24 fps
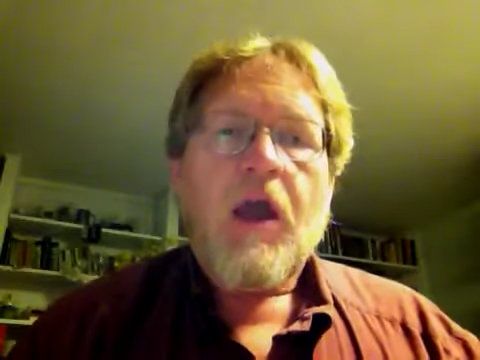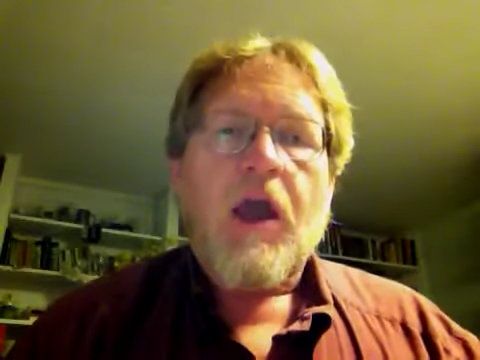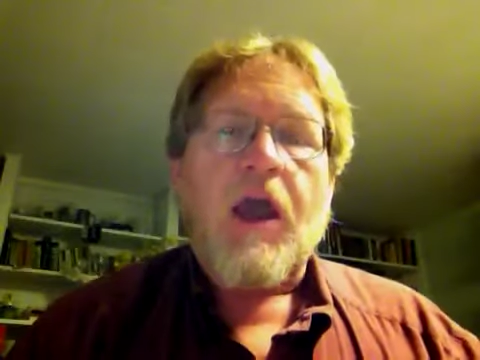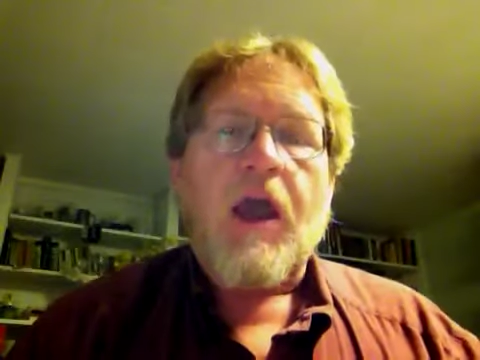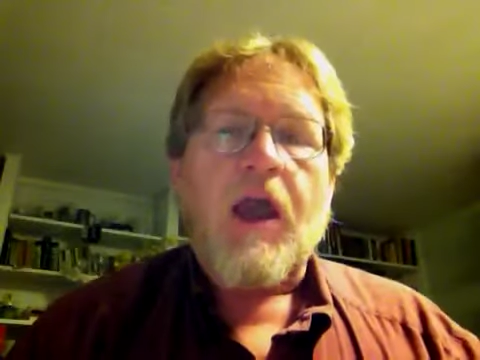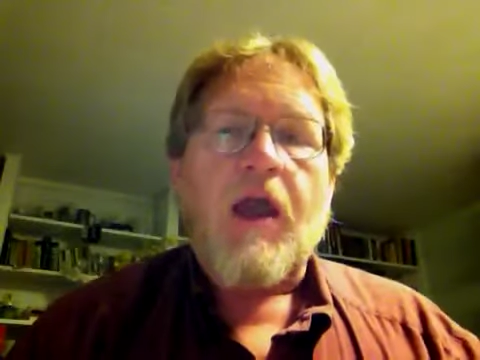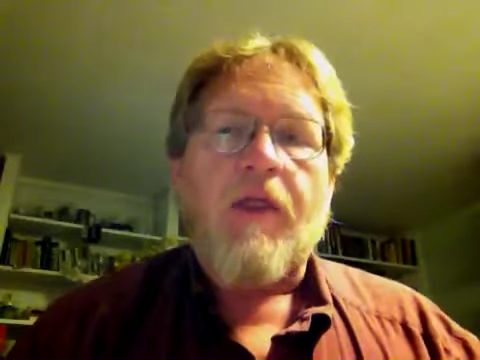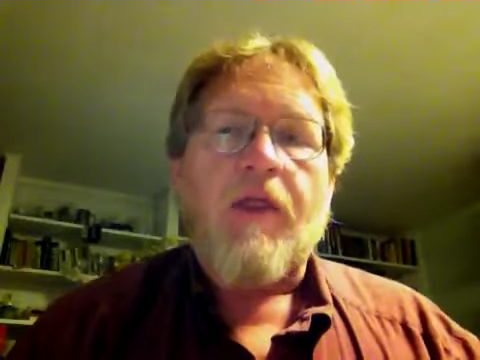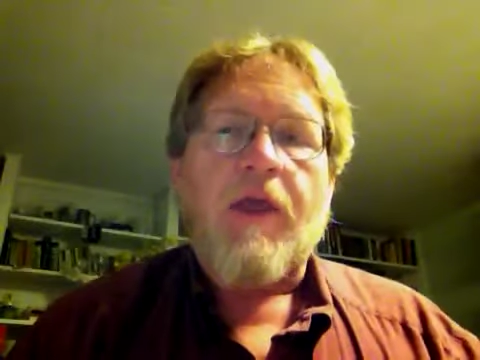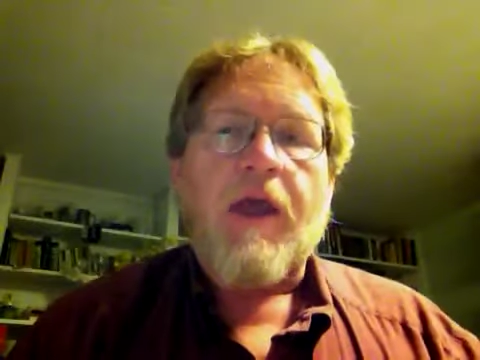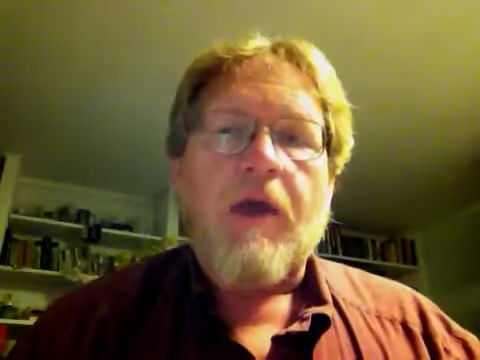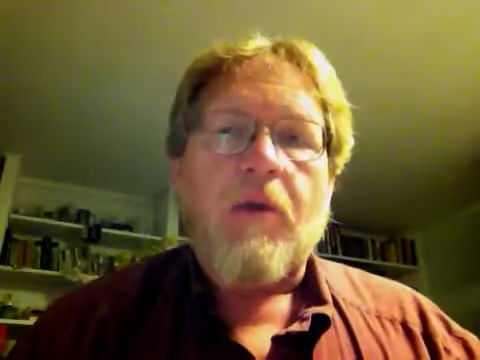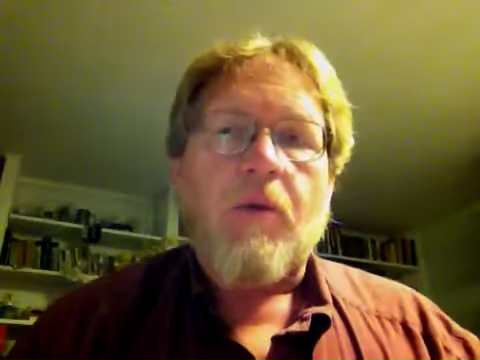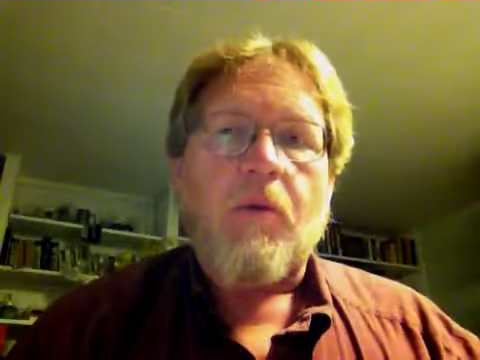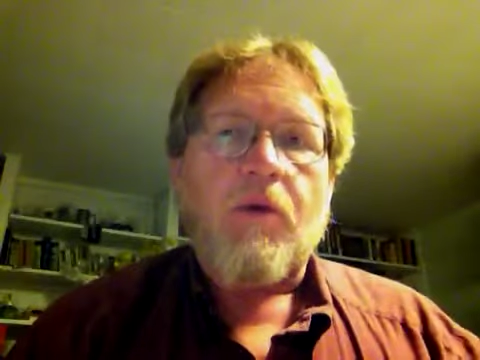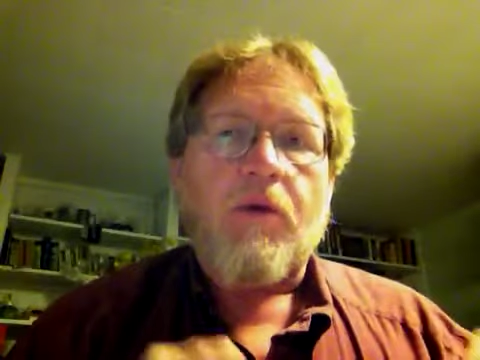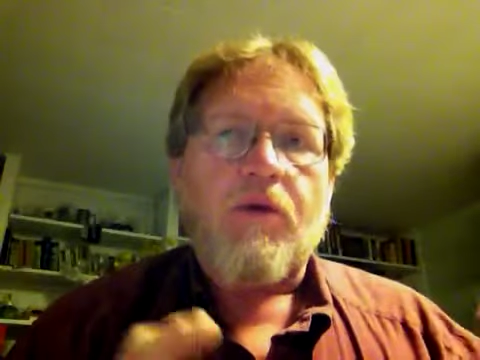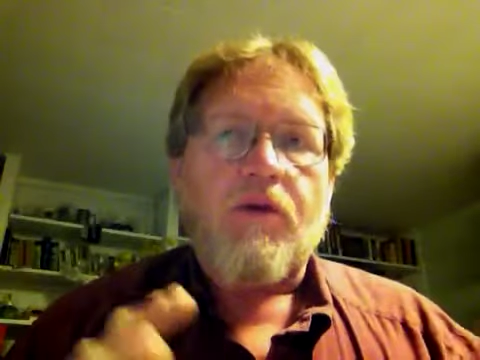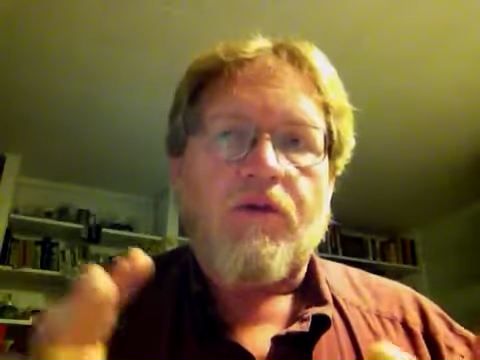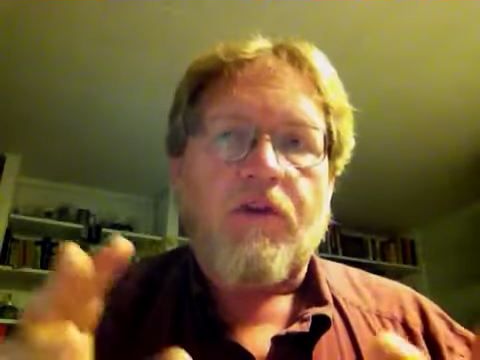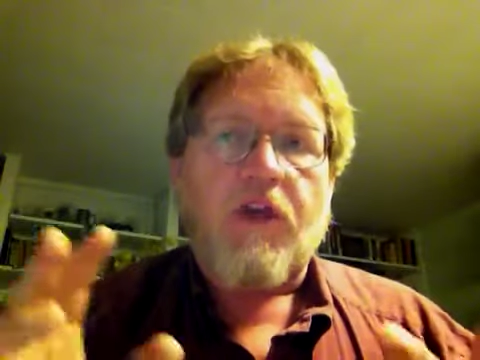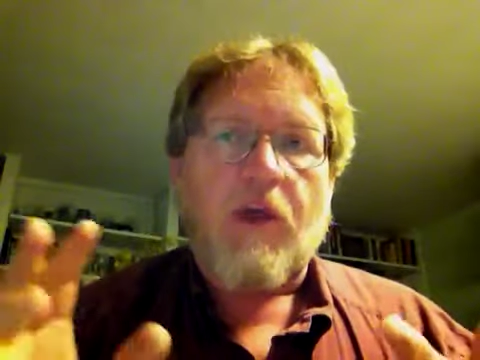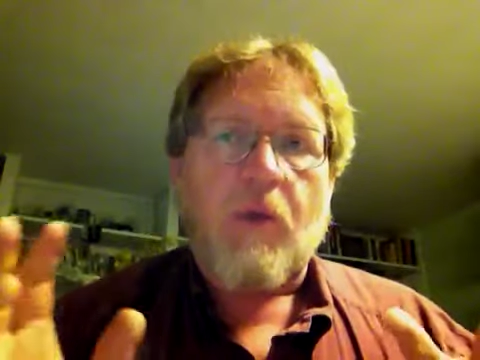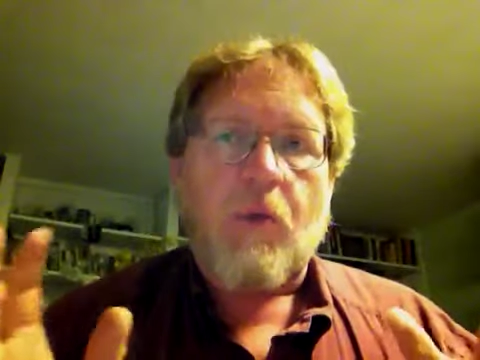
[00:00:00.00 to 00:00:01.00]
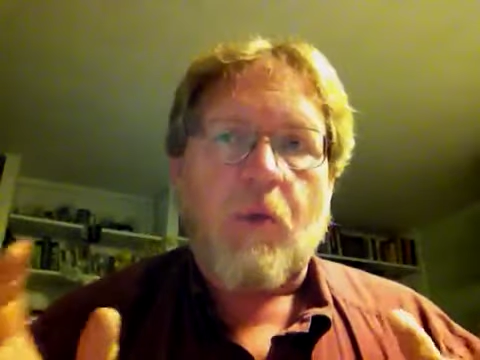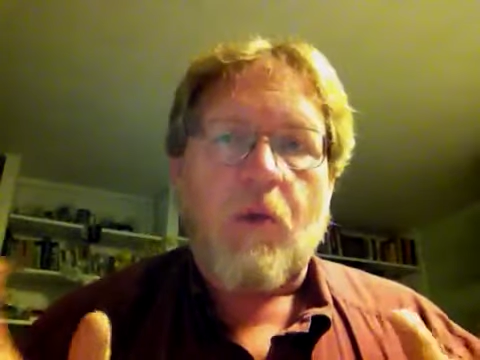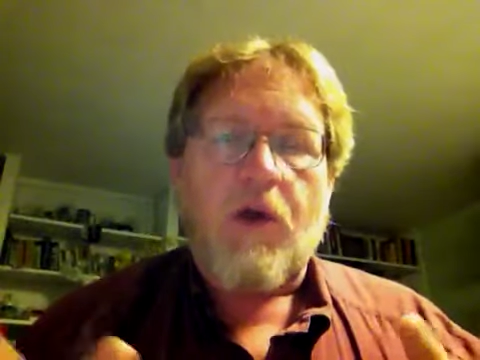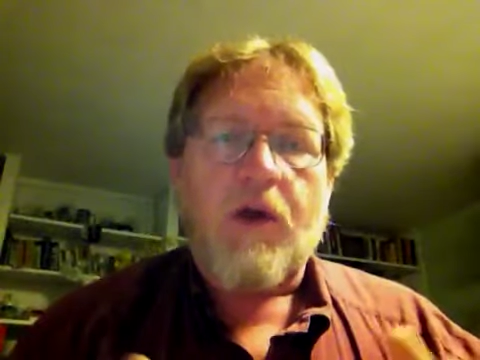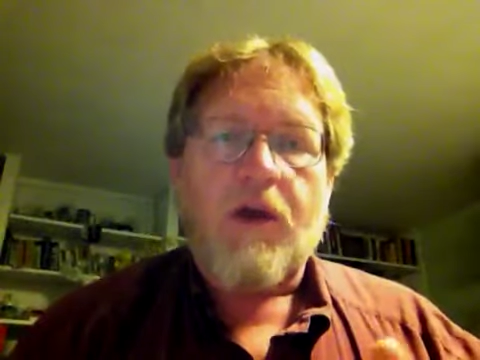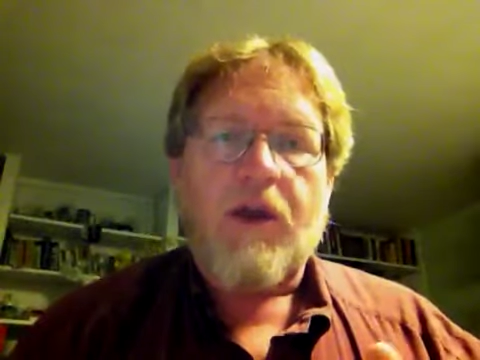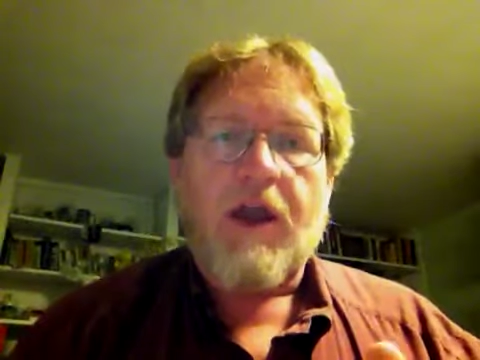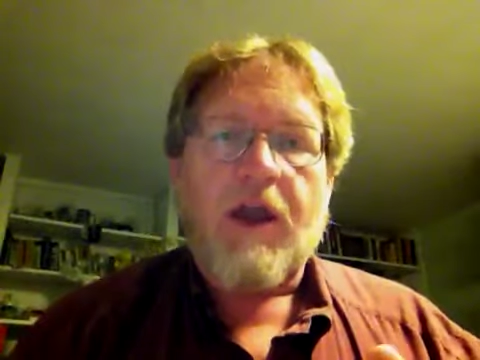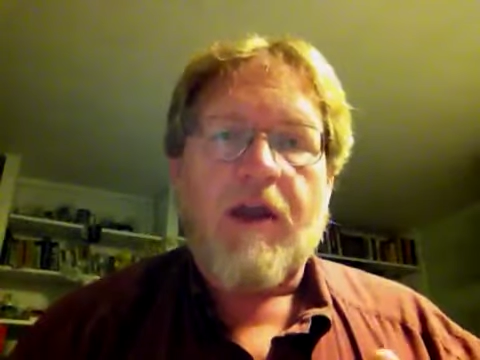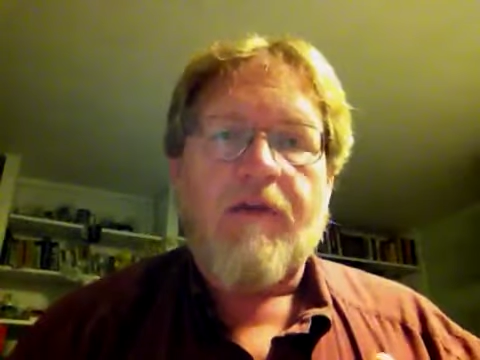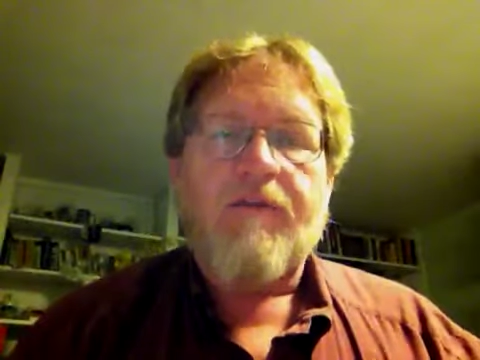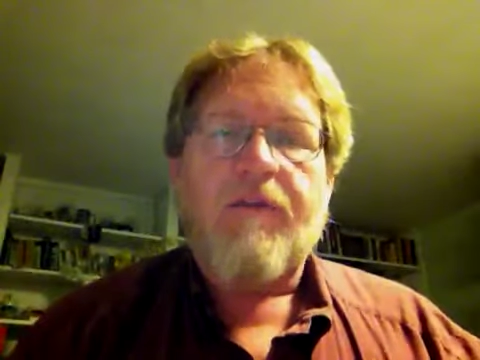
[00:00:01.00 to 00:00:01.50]
and that was a
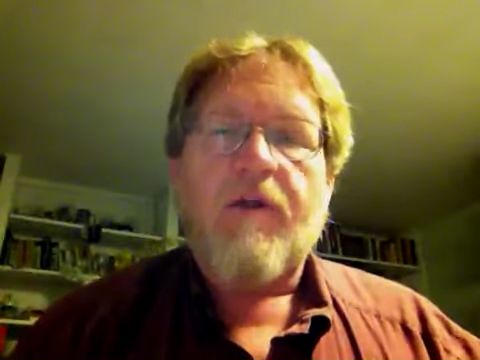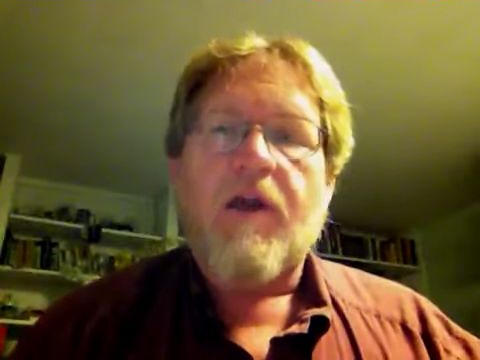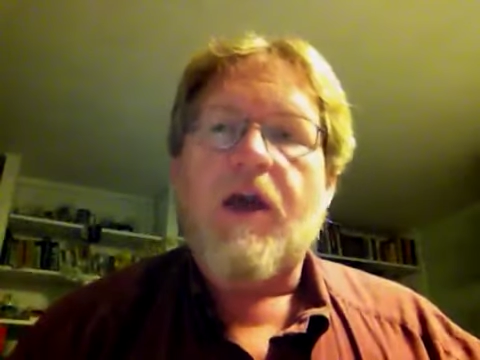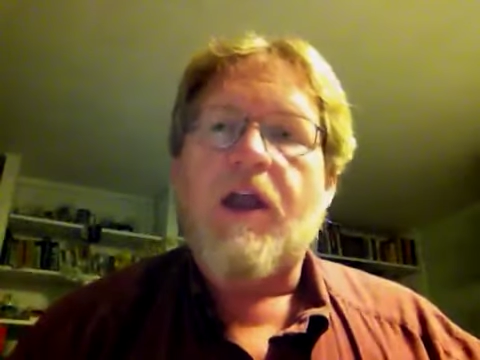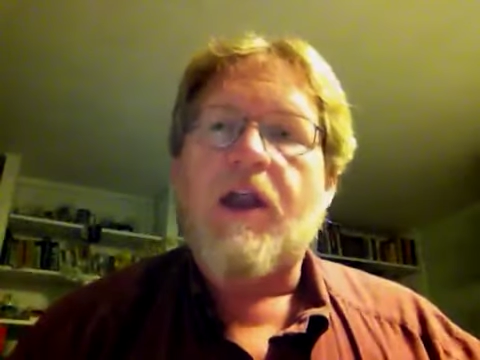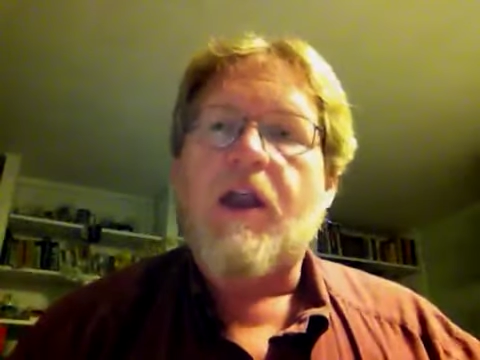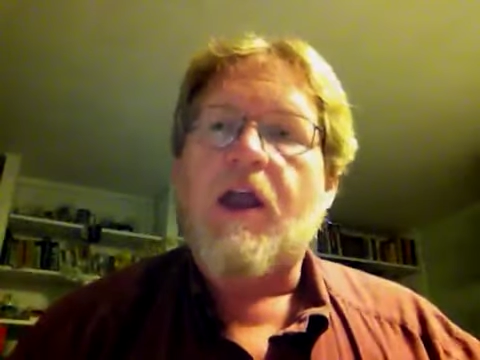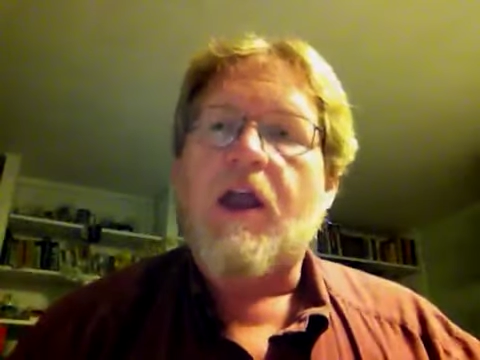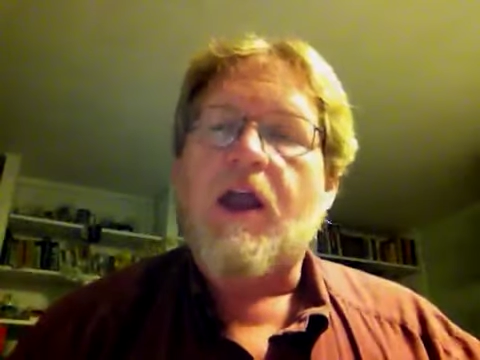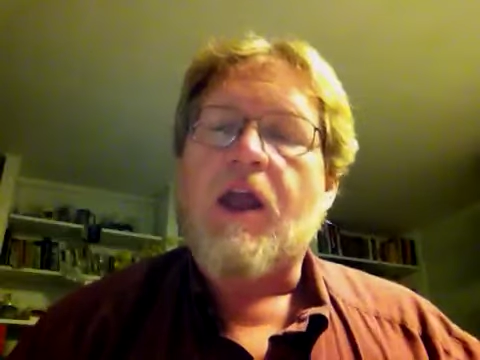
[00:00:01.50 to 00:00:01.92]
one-day event,